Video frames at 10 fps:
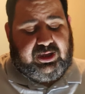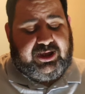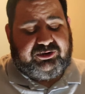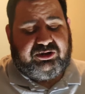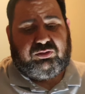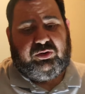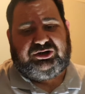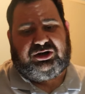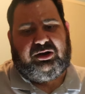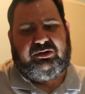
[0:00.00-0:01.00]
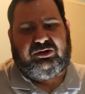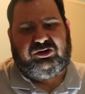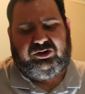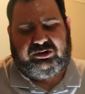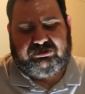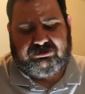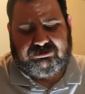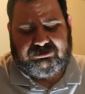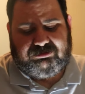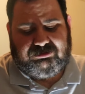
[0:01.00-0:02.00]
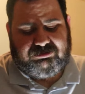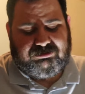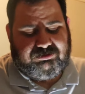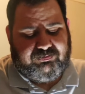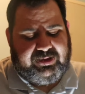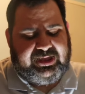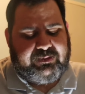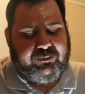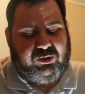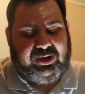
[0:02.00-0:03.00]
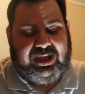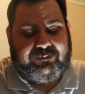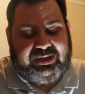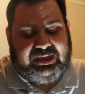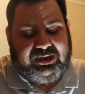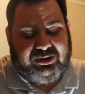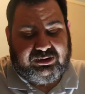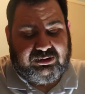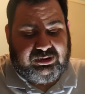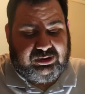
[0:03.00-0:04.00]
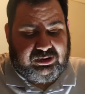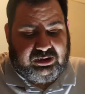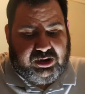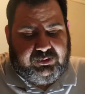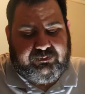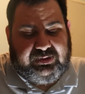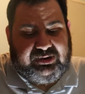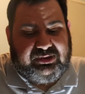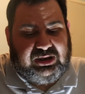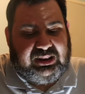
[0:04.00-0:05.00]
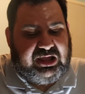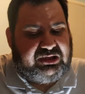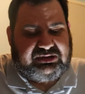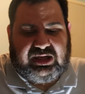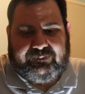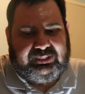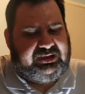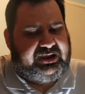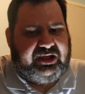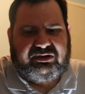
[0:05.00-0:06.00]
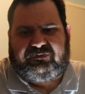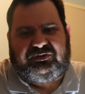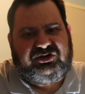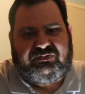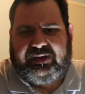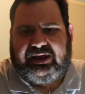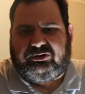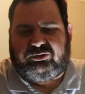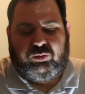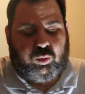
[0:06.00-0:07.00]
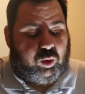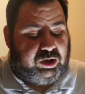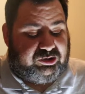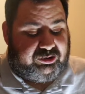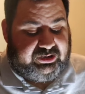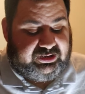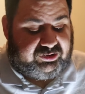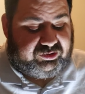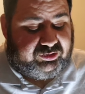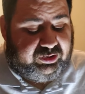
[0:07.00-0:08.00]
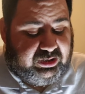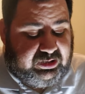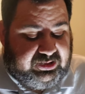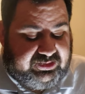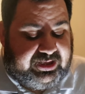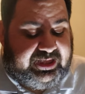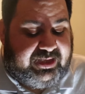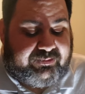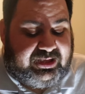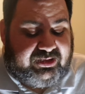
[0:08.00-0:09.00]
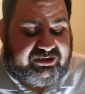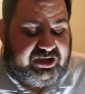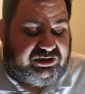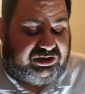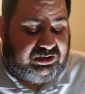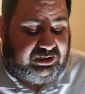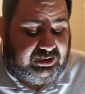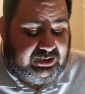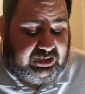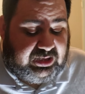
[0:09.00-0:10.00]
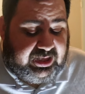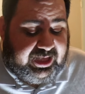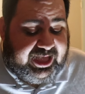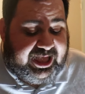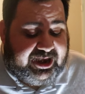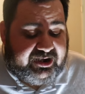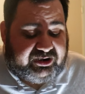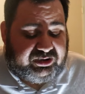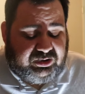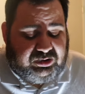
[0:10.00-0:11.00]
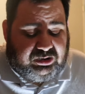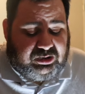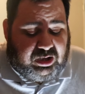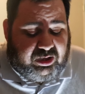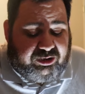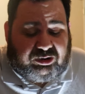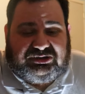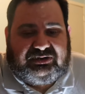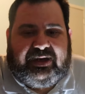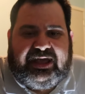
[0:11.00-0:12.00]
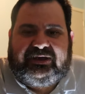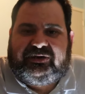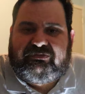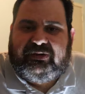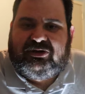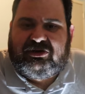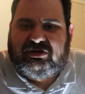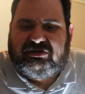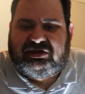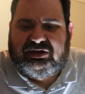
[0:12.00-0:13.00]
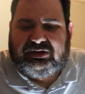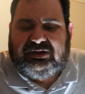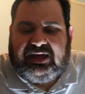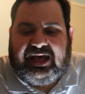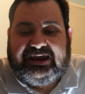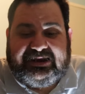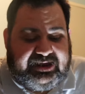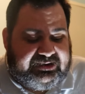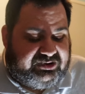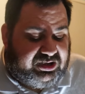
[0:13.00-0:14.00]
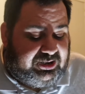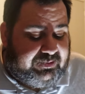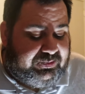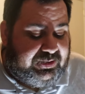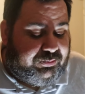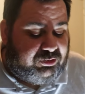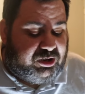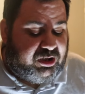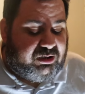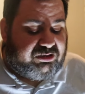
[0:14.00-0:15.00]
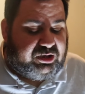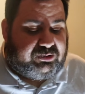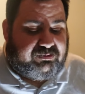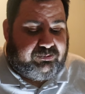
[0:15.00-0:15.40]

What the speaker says: I just wish I could be more happy, but the last couple of days I've just been wondering and thinking about this, and I thought to make it because I need to let people know that